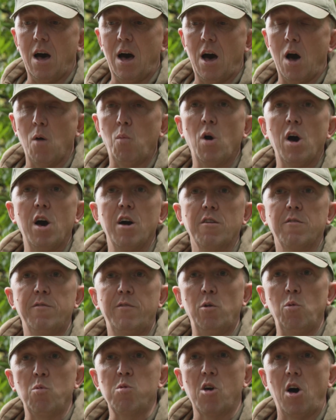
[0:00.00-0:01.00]
I work
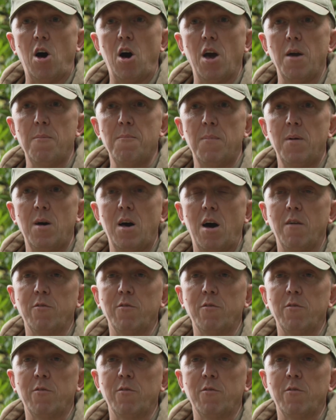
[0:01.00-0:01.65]
full time.